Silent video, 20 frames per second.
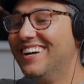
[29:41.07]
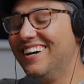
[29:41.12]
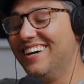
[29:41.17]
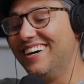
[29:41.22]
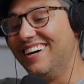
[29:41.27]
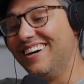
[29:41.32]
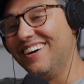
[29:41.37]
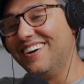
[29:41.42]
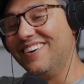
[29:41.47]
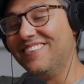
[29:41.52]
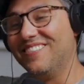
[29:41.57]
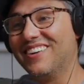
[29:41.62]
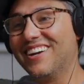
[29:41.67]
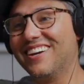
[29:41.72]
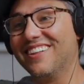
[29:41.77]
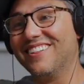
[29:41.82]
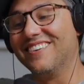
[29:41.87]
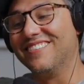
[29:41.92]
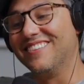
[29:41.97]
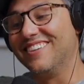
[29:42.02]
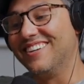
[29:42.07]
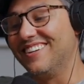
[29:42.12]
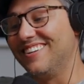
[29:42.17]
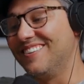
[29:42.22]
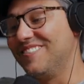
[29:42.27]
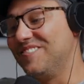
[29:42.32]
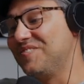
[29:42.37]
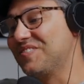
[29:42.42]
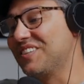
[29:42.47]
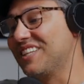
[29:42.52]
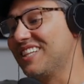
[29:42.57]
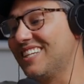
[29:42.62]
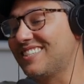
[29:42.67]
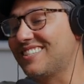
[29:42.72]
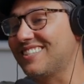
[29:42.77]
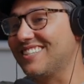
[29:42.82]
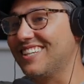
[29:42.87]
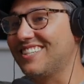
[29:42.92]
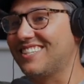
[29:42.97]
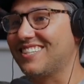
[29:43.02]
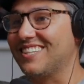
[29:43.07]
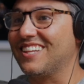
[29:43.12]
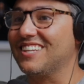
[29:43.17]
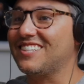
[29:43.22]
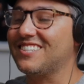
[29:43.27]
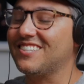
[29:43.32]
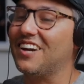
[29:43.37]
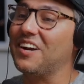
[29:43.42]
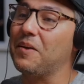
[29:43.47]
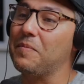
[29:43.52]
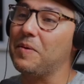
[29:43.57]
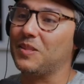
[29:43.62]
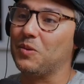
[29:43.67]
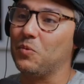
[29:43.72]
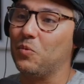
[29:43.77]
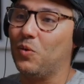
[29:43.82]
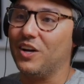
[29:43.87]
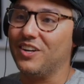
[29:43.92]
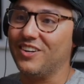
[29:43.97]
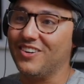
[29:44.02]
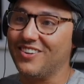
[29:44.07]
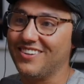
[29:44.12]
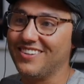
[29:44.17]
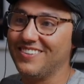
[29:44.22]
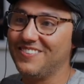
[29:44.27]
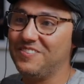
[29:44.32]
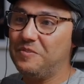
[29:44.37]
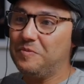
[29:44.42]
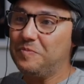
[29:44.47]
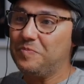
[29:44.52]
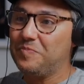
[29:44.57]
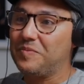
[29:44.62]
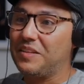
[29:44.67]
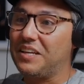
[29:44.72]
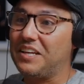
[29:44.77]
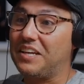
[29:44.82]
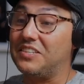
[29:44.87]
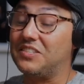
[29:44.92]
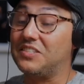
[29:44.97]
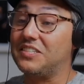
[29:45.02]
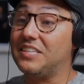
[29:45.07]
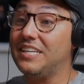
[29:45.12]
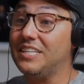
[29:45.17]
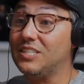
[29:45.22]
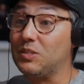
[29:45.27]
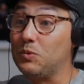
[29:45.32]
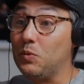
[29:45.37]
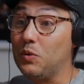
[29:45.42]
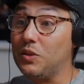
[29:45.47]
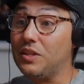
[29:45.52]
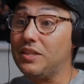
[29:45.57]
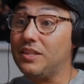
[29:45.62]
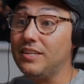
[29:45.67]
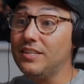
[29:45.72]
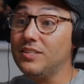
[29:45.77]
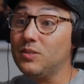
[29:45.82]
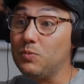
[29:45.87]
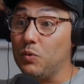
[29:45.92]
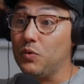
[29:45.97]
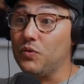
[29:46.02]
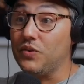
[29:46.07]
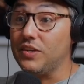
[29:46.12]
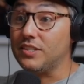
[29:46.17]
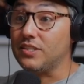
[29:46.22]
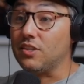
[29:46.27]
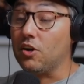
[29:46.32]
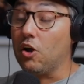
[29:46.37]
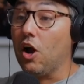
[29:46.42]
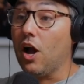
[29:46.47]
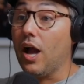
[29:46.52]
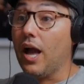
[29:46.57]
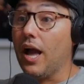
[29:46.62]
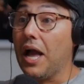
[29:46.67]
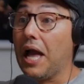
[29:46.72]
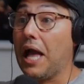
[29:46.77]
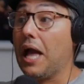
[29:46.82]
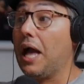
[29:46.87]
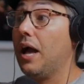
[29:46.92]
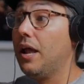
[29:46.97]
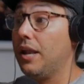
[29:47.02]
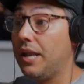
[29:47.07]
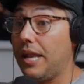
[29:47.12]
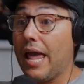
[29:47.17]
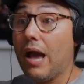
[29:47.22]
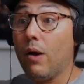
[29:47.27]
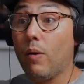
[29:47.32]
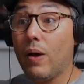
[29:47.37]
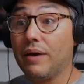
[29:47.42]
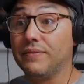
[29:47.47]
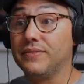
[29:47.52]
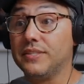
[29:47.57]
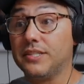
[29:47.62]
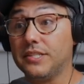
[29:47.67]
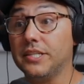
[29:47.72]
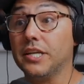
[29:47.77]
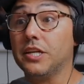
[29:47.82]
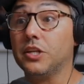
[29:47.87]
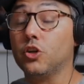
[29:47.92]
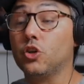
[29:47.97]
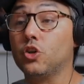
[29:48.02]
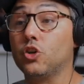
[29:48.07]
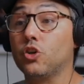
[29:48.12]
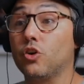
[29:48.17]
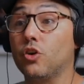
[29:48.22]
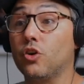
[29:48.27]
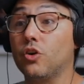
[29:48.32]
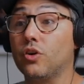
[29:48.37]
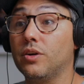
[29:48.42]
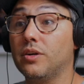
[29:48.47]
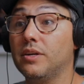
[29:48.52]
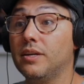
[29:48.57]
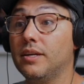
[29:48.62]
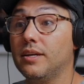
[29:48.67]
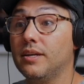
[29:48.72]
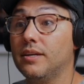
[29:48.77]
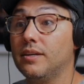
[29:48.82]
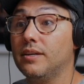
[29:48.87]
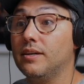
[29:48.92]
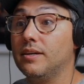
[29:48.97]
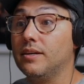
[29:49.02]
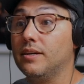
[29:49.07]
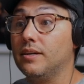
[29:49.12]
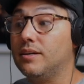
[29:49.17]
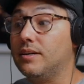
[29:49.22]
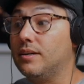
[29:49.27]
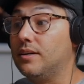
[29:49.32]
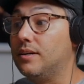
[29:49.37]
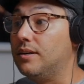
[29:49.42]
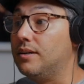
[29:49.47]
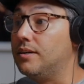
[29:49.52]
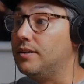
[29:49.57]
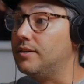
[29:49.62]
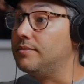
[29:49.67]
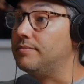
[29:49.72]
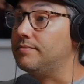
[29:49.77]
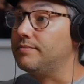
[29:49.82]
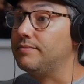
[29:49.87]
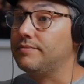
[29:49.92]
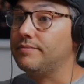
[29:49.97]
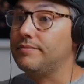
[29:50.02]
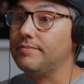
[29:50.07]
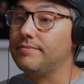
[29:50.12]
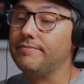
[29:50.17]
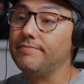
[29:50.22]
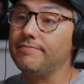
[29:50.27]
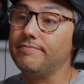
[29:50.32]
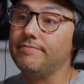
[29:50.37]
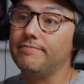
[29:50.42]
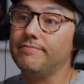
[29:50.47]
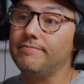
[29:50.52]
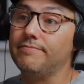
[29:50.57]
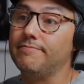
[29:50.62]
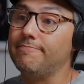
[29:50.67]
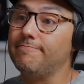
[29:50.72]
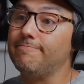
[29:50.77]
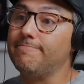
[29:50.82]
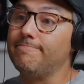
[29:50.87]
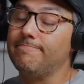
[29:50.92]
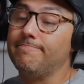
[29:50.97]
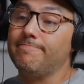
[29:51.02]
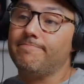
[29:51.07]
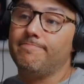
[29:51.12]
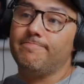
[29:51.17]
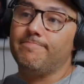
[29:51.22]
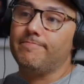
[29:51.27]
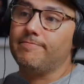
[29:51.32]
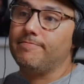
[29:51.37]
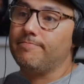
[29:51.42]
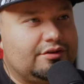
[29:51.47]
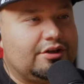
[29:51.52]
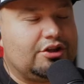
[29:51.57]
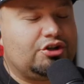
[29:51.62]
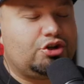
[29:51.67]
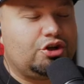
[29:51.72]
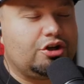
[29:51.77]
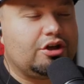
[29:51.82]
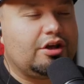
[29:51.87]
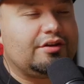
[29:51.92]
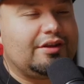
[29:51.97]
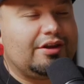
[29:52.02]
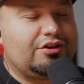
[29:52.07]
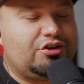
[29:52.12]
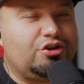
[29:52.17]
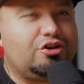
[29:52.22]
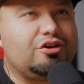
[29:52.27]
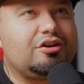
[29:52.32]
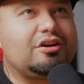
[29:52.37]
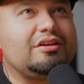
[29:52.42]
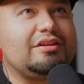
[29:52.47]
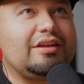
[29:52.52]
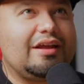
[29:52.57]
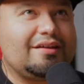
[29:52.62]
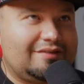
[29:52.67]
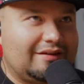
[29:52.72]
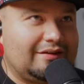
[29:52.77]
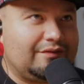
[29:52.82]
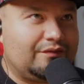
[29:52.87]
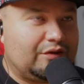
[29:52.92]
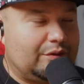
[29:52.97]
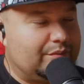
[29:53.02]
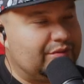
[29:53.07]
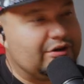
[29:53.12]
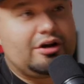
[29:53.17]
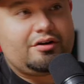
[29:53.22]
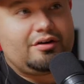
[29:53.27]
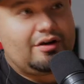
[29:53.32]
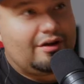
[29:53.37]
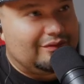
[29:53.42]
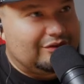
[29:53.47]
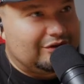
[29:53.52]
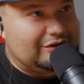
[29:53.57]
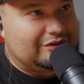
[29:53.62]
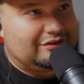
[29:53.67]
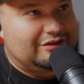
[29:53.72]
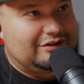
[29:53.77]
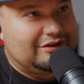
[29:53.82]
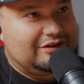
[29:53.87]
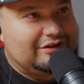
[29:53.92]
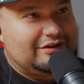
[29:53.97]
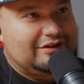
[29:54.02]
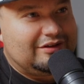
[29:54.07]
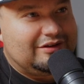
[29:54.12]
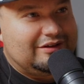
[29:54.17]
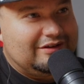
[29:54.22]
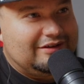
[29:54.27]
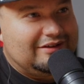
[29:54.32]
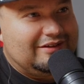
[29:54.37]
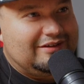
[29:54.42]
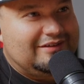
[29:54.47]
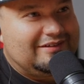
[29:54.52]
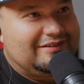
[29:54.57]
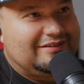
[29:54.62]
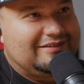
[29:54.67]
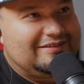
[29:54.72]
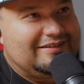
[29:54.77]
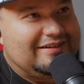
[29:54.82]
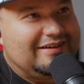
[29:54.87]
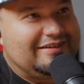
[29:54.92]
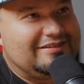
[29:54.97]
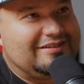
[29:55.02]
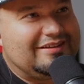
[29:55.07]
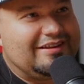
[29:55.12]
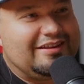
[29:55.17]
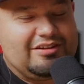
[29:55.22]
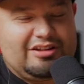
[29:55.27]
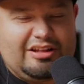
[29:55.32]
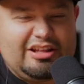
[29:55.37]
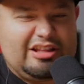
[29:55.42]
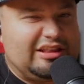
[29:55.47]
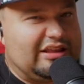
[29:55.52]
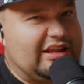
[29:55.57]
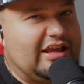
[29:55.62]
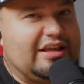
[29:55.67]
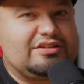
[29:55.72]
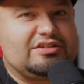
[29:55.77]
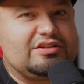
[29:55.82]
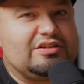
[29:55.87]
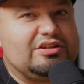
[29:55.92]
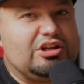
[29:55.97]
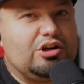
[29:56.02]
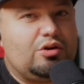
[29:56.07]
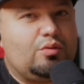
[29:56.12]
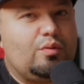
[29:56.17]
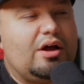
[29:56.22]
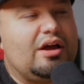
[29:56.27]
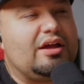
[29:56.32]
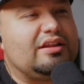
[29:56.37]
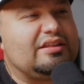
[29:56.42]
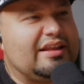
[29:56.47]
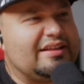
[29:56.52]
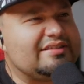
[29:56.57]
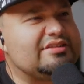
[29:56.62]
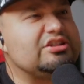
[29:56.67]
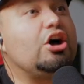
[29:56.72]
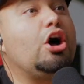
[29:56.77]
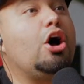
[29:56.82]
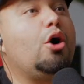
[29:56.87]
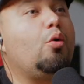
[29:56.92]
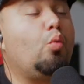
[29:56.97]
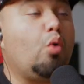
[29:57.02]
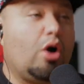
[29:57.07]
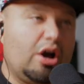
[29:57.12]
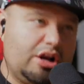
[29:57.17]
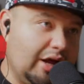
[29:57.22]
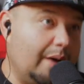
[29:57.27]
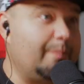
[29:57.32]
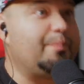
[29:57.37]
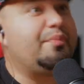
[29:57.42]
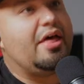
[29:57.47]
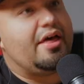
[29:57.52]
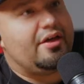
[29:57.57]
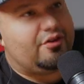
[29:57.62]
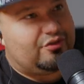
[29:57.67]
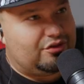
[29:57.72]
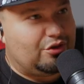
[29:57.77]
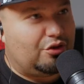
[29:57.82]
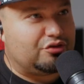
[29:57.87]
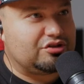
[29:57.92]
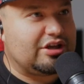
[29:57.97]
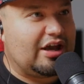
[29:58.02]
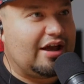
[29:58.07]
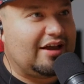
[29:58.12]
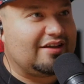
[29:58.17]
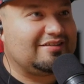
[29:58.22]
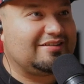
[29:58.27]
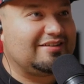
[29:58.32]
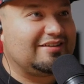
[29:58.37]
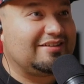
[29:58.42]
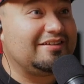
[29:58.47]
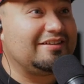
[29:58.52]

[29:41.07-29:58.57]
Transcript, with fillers: oh, but uh, I loved it. Okay. Let's, let's, let's talk about the oneer. Yeah, because these these movies now have a signature. Um, uh, yeah, they took they took a lesson from Daredevil. Yeah, yeah. And they're like, let's you know what? Let's and one up that those guys